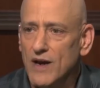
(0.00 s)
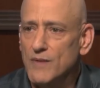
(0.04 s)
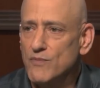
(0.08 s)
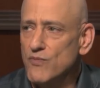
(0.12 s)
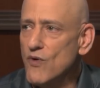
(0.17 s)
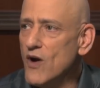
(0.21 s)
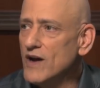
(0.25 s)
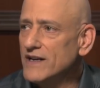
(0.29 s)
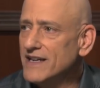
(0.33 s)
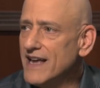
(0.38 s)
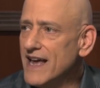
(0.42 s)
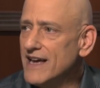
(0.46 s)
one of the
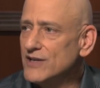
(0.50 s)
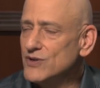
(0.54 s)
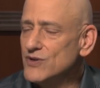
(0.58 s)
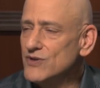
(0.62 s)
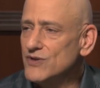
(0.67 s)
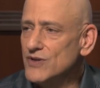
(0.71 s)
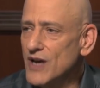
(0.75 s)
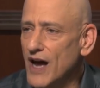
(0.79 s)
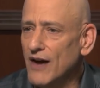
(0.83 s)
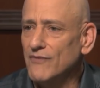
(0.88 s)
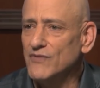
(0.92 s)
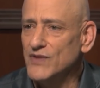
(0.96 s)
great
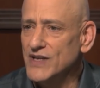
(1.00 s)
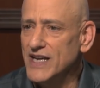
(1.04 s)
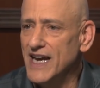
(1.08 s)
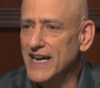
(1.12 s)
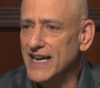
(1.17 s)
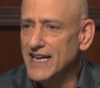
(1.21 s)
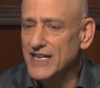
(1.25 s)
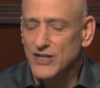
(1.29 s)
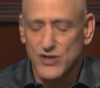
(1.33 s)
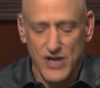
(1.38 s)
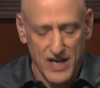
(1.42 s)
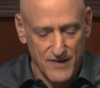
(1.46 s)
broadcasters
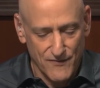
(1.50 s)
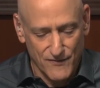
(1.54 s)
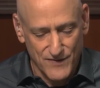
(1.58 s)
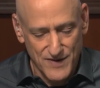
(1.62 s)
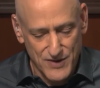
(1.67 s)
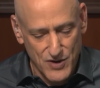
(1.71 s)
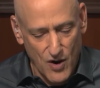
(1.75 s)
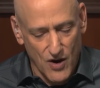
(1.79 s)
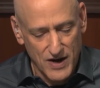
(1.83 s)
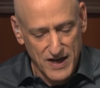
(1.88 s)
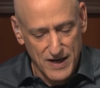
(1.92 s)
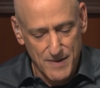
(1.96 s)
of the age,
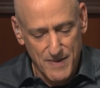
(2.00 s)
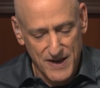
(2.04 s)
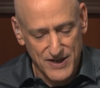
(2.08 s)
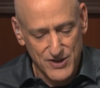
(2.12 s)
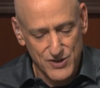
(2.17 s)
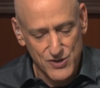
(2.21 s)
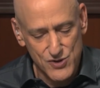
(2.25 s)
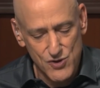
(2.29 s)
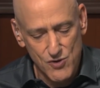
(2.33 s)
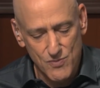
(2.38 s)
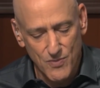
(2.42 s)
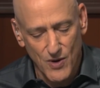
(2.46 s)

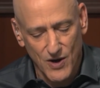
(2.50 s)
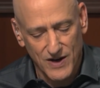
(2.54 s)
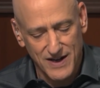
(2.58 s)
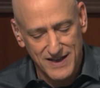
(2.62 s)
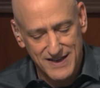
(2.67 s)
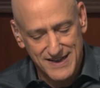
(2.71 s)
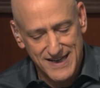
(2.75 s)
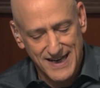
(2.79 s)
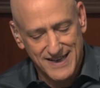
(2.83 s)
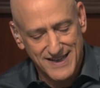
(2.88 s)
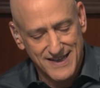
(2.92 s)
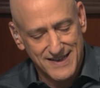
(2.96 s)
talking about his new
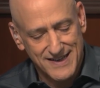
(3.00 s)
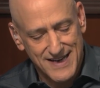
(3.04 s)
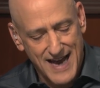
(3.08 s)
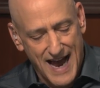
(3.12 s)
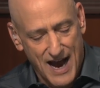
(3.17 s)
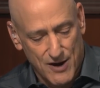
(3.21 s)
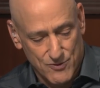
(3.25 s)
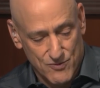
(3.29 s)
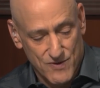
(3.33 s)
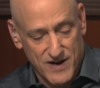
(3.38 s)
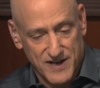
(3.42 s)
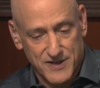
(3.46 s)
book,
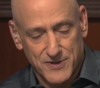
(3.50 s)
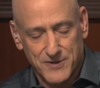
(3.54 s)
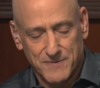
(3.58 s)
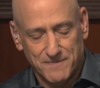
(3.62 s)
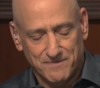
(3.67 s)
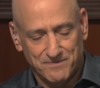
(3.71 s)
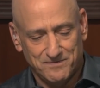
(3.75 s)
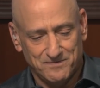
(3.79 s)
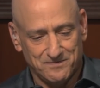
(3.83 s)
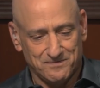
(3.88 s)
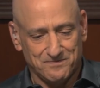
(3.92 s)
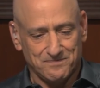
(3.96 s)
Addicted to
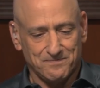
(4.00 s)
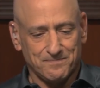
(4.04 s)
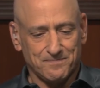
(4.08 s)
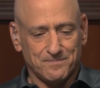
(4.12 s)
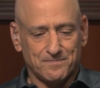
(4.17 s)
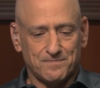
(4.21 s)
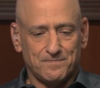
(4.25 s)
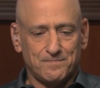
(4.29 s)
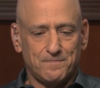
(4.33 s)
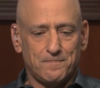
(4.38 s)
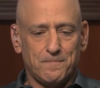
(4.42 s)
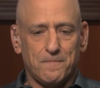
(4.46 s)
Outrage.
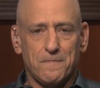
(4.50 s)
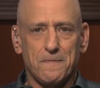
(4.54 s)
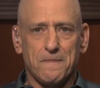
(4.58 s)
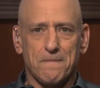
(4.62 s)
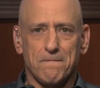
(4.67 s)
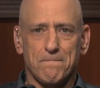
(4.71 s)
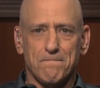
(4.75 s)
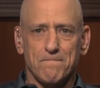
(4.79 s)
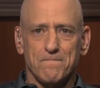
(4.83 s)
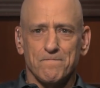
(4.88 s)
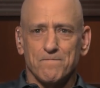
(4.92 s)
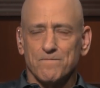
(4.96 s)

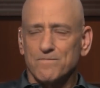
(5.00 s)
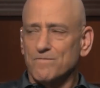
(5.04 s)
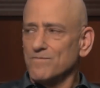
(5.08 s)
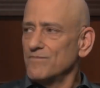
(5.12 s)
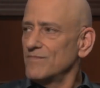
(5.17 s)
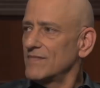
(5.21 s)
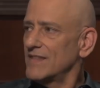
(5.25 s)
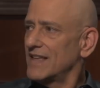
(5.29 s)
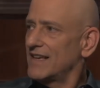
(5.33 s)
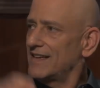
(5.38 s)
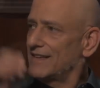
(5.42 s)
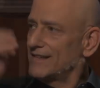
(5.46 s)
Glenn,
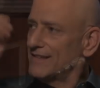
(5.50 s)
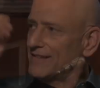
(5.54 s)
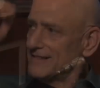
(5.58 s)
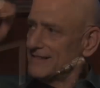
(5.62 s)
it's